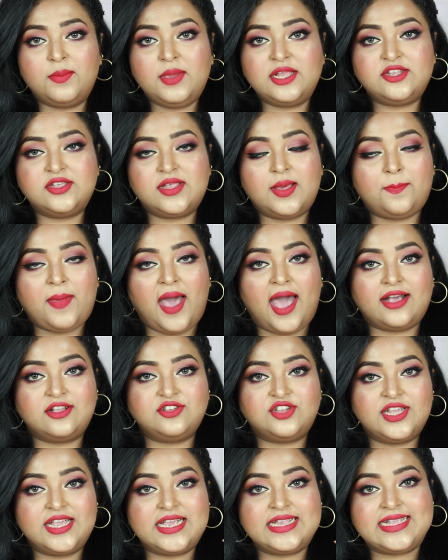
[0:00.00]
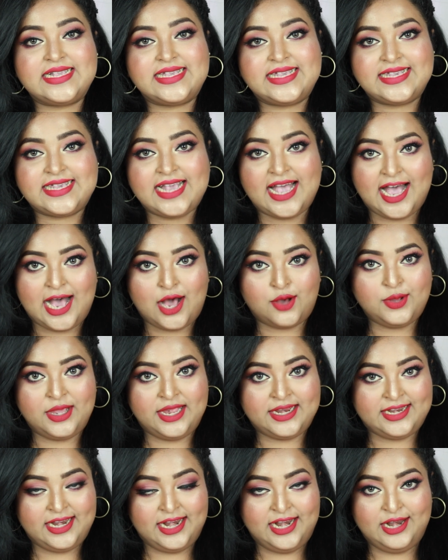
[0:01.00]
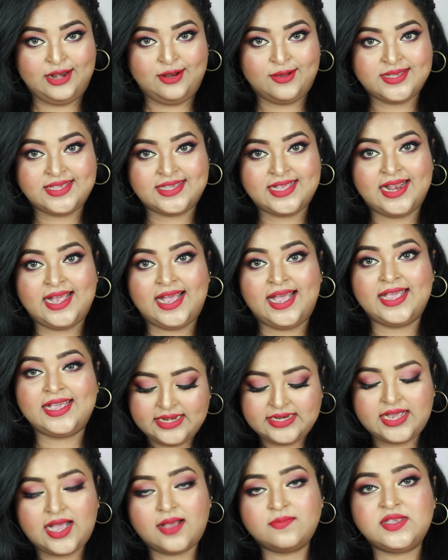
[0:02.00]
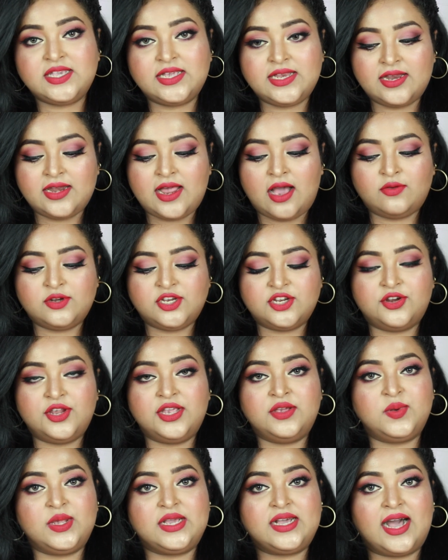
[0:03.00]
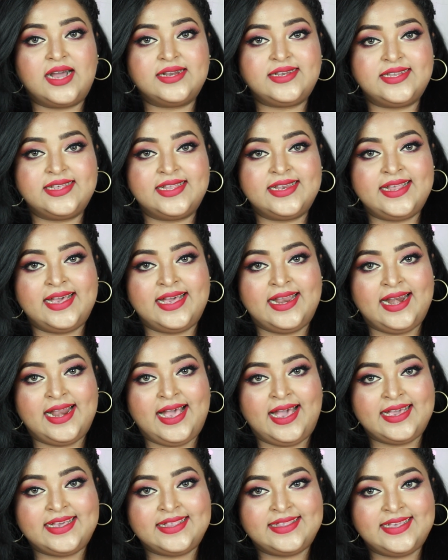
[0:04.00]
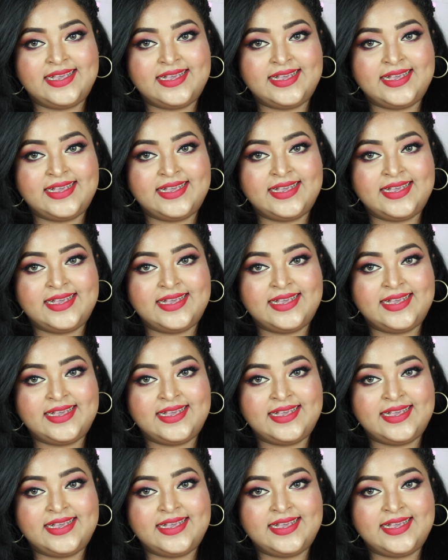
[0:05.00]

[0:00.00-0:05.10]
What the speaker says: coming to the packaging, this is how it looks like. It comes in an outer unicarton like